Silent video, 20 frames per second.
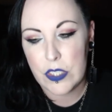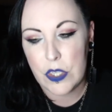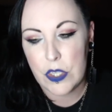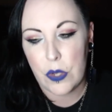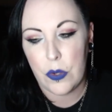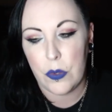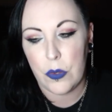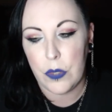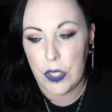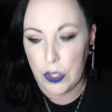
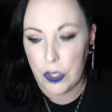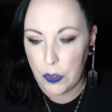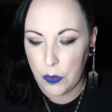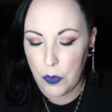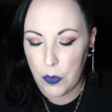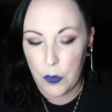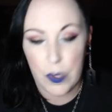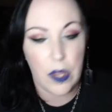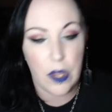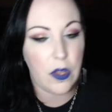So, you
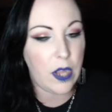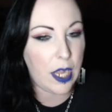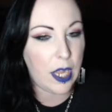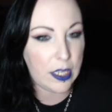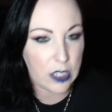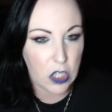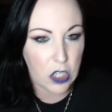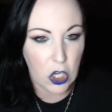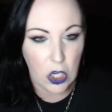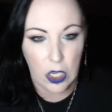know, we all
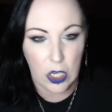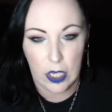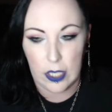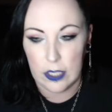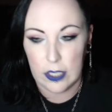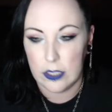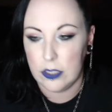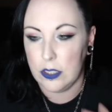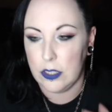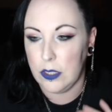got in the
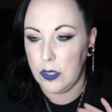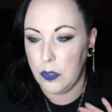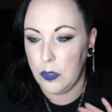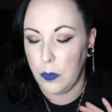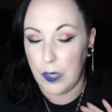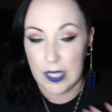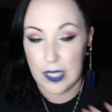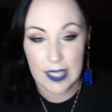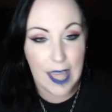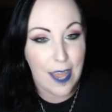car.
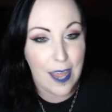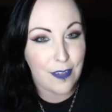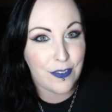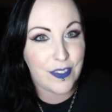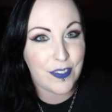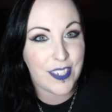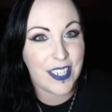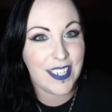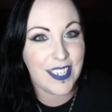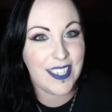We
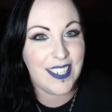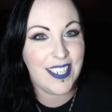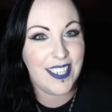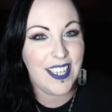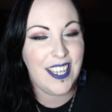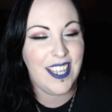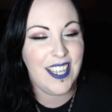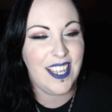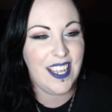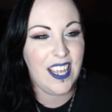left.
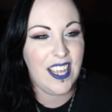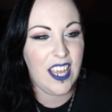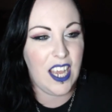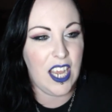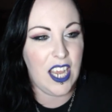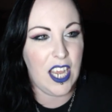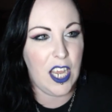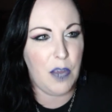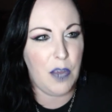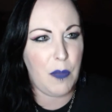
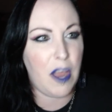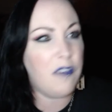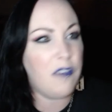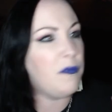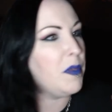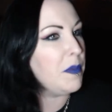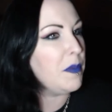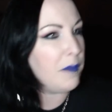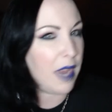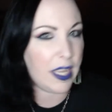
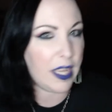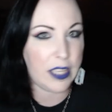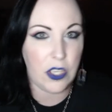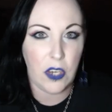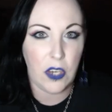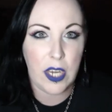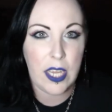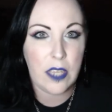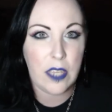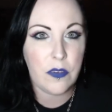I've been back
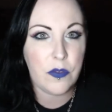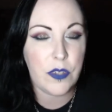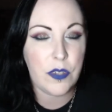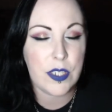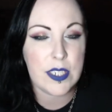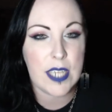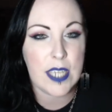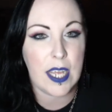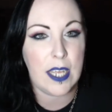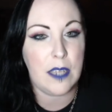there a
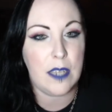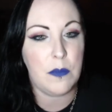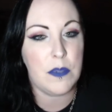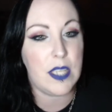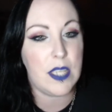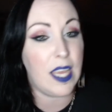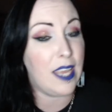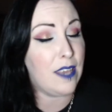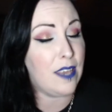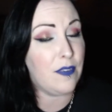handful of
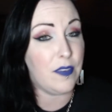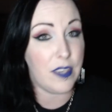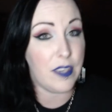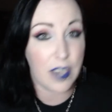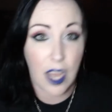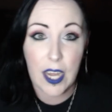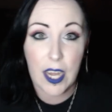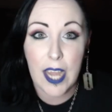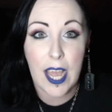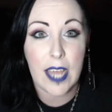times. I have
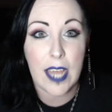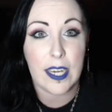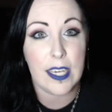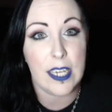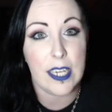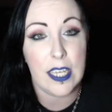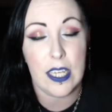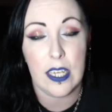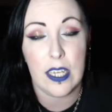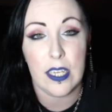not had
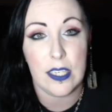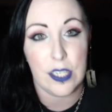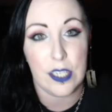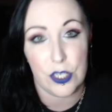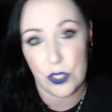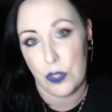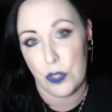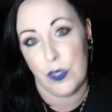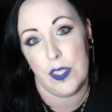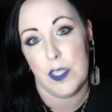any
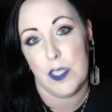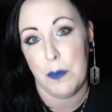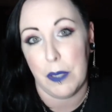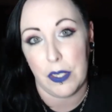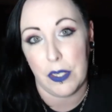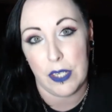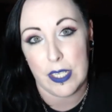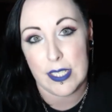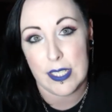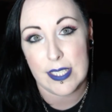additional
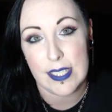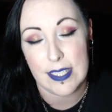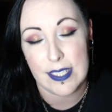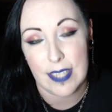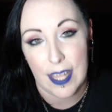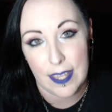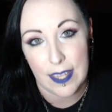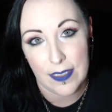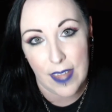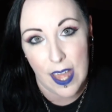
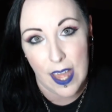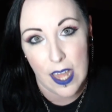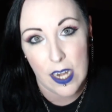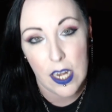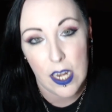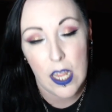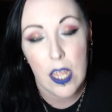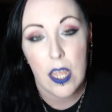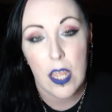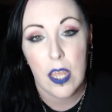experiences like
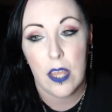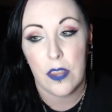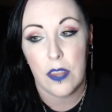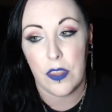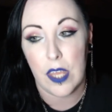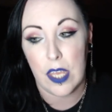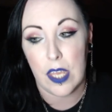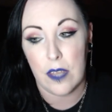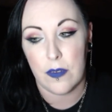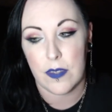that.
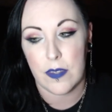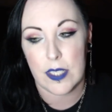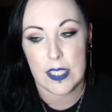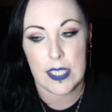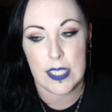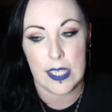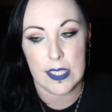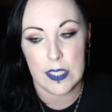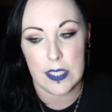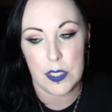They've
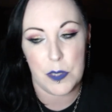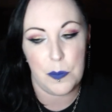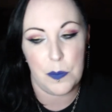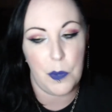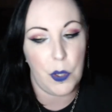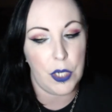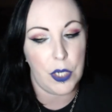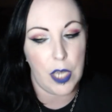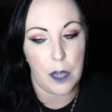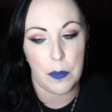since
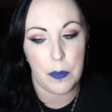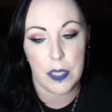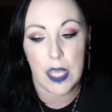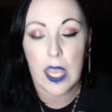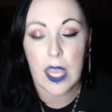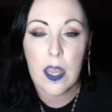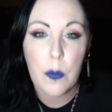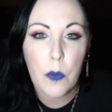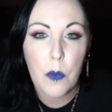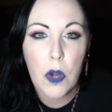put up
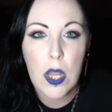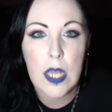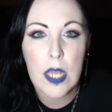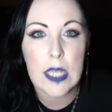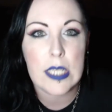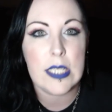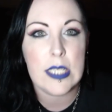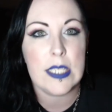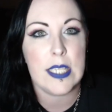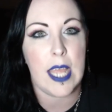
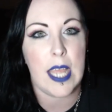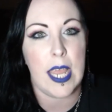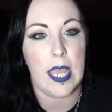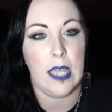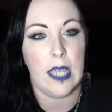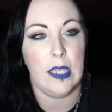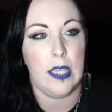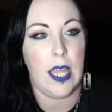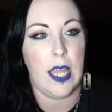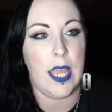cameras
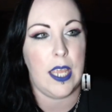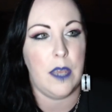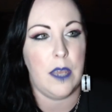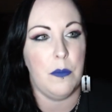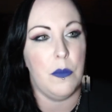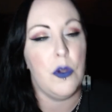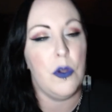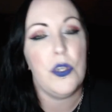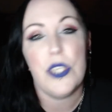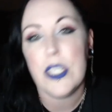and
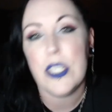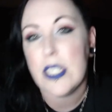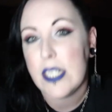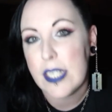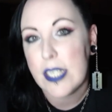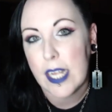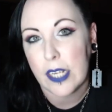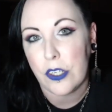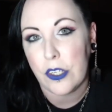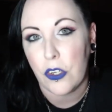like motion
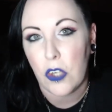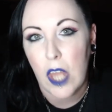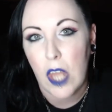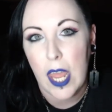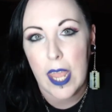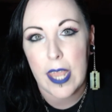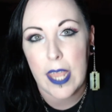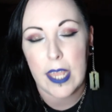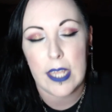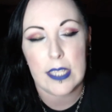detector
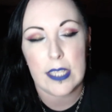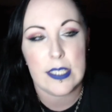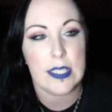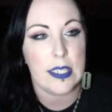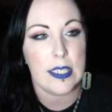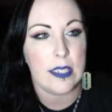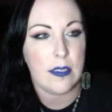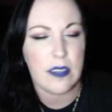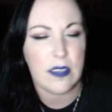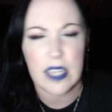
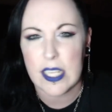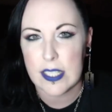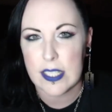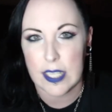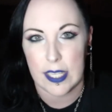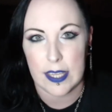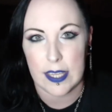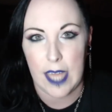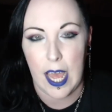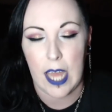lights and
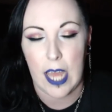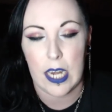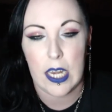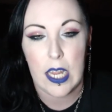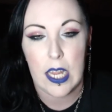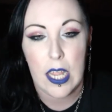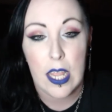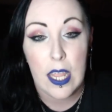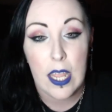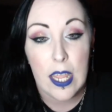things like that.
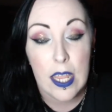